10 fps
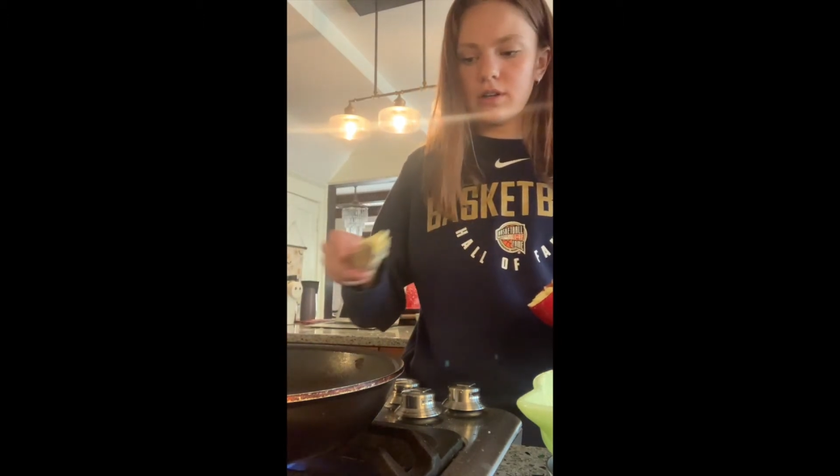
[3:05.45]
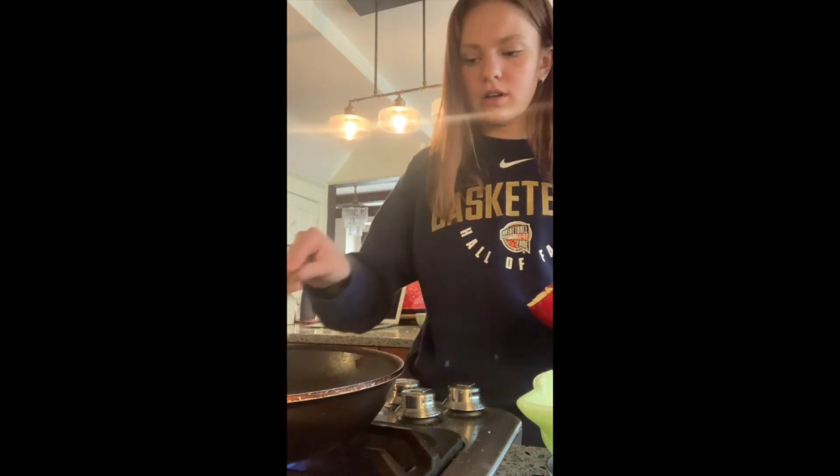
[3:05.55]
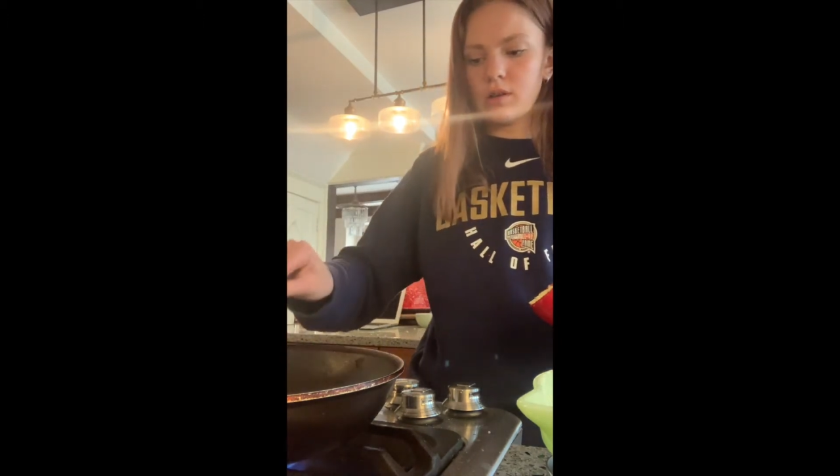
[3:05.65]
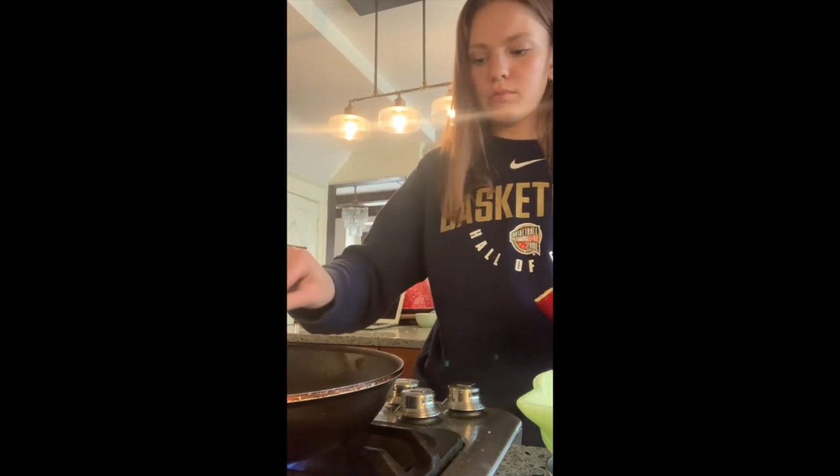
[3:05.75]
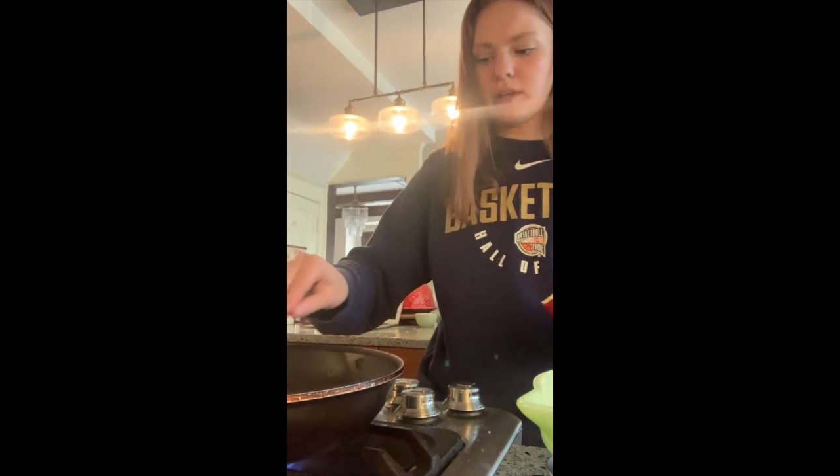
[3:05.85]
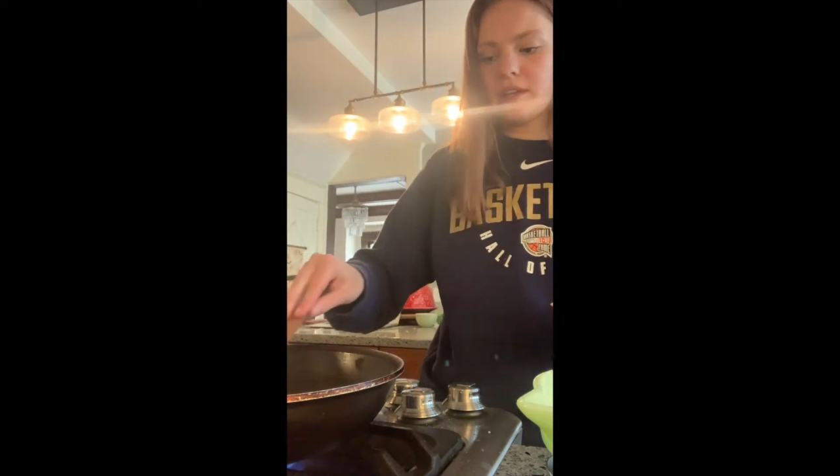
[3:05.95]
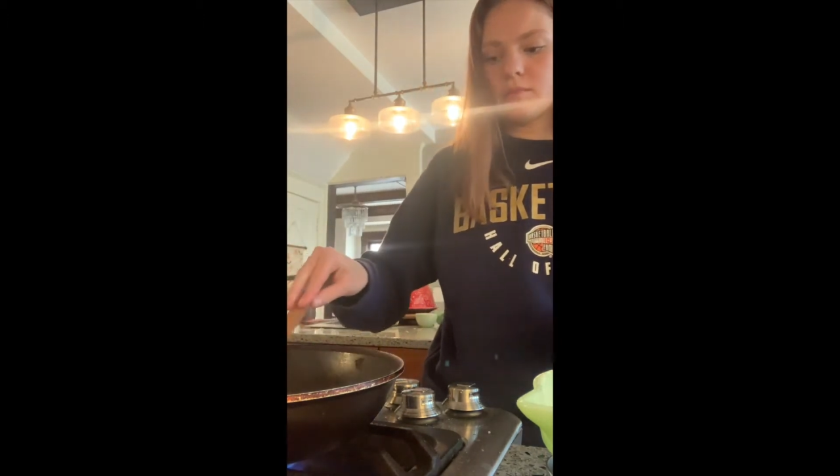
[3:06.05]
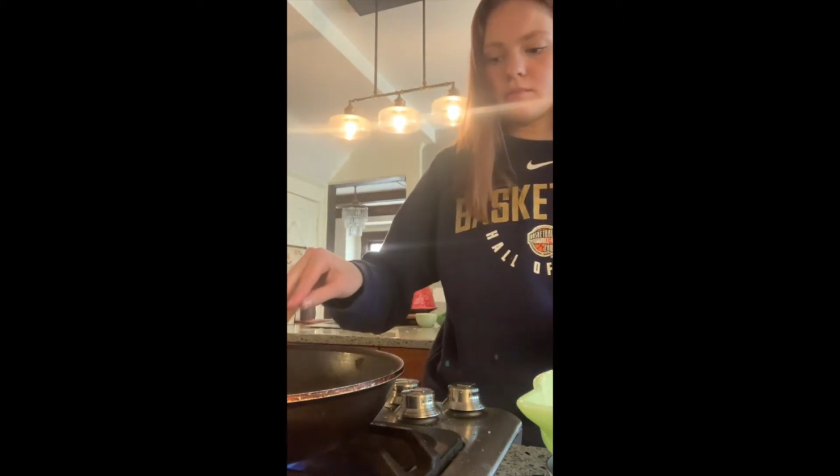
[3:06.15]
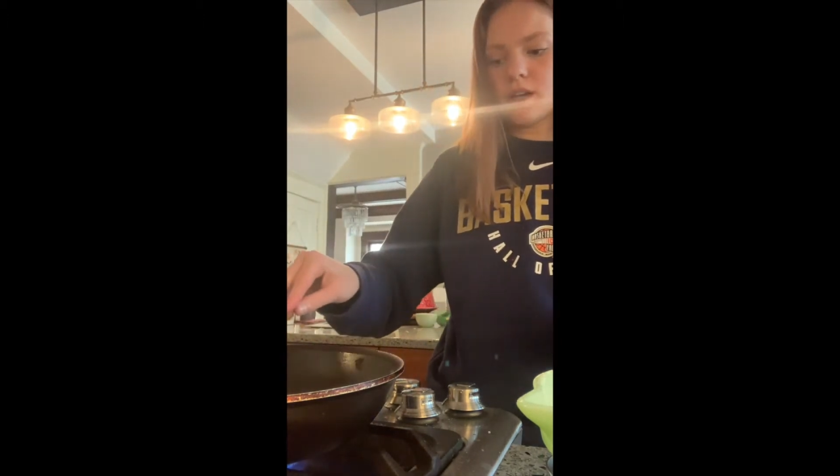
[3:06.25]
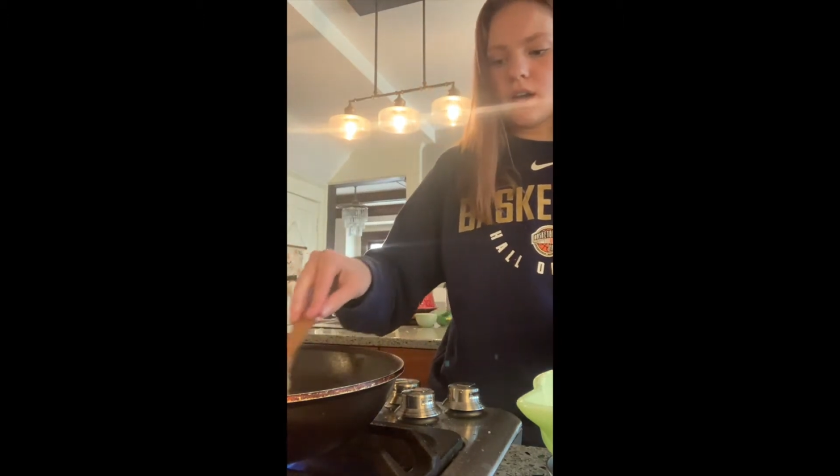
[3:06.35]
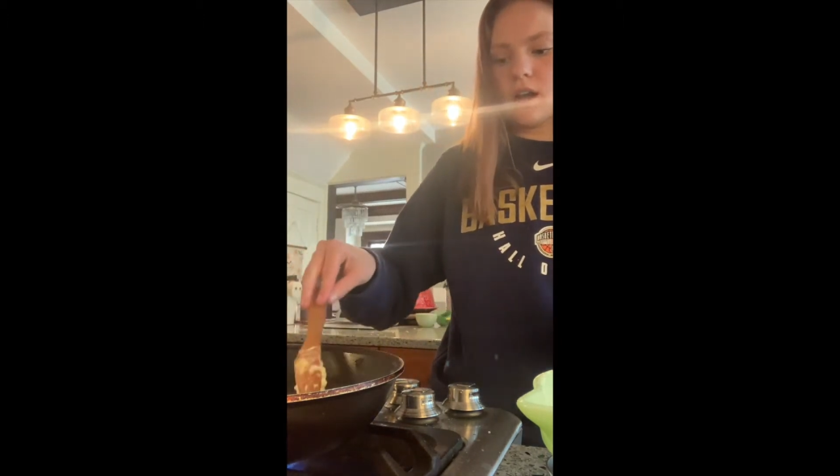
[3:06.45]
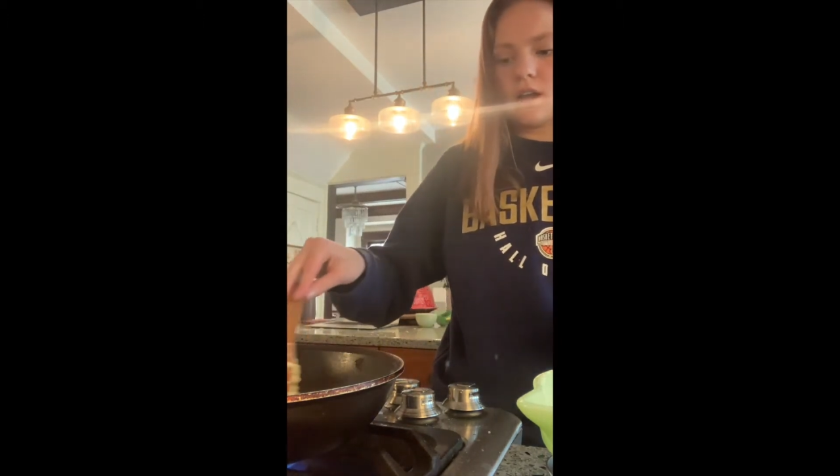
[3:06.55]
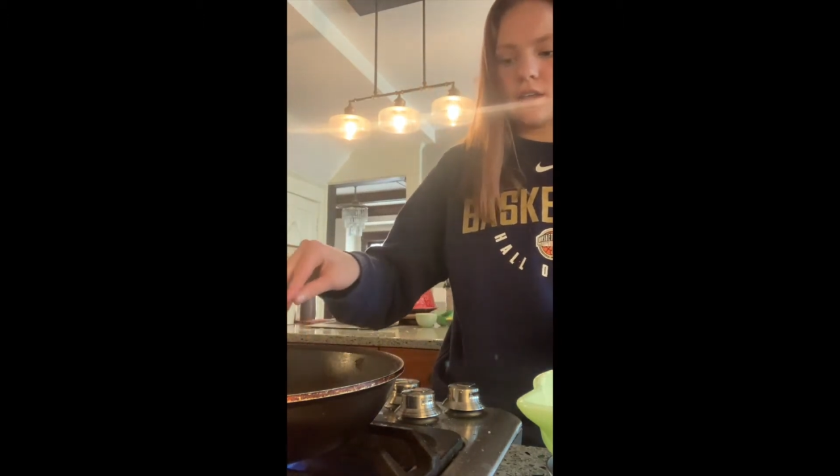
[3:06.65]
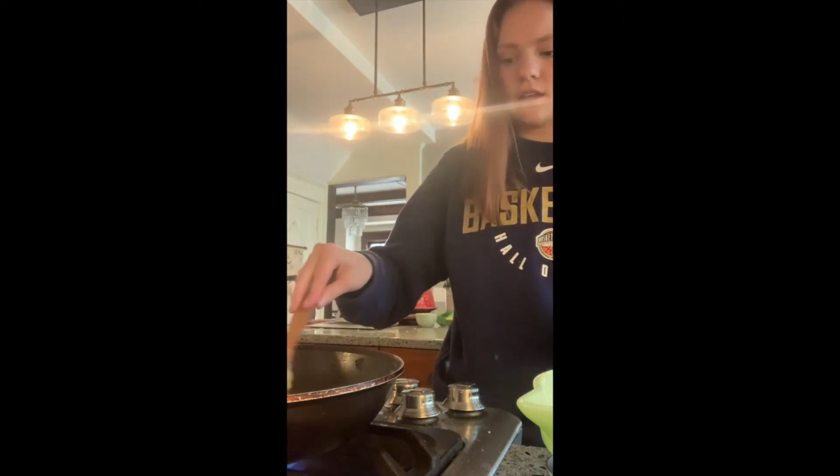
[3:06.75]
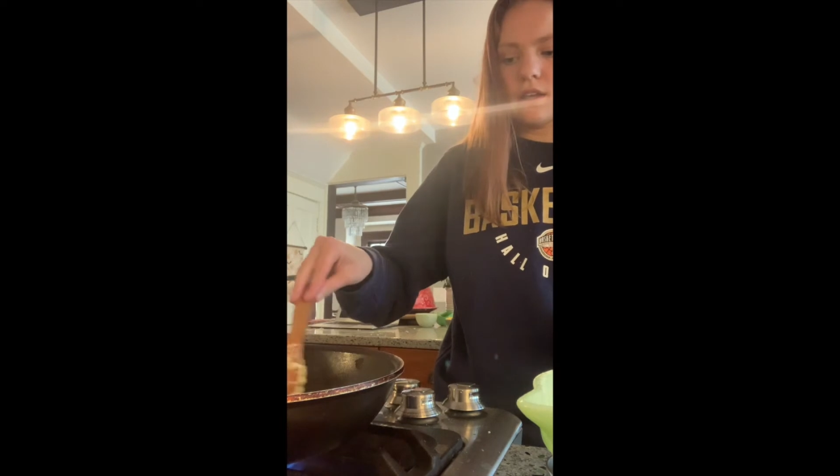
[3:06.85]
on medium to high
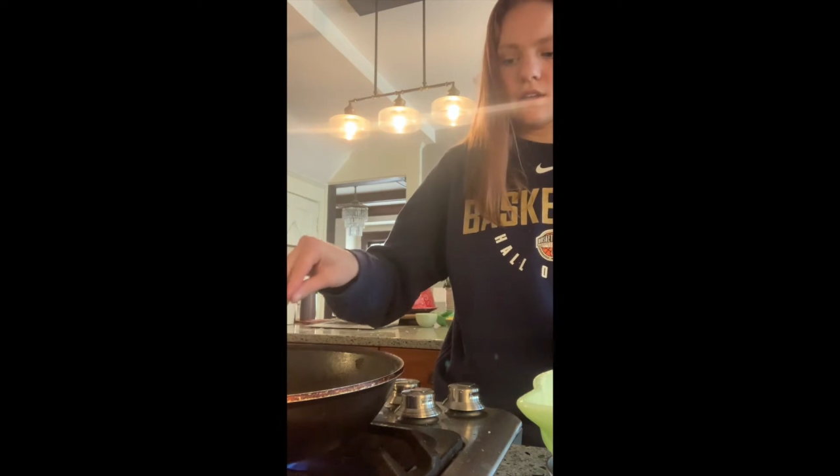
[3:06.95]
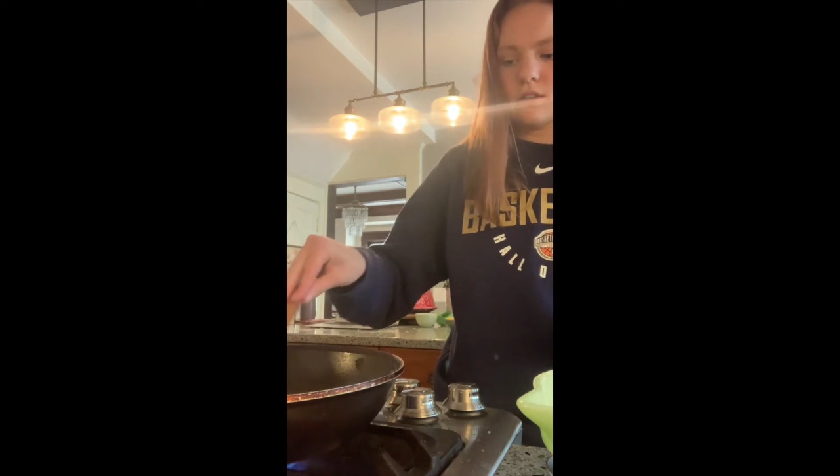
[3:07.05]
heat.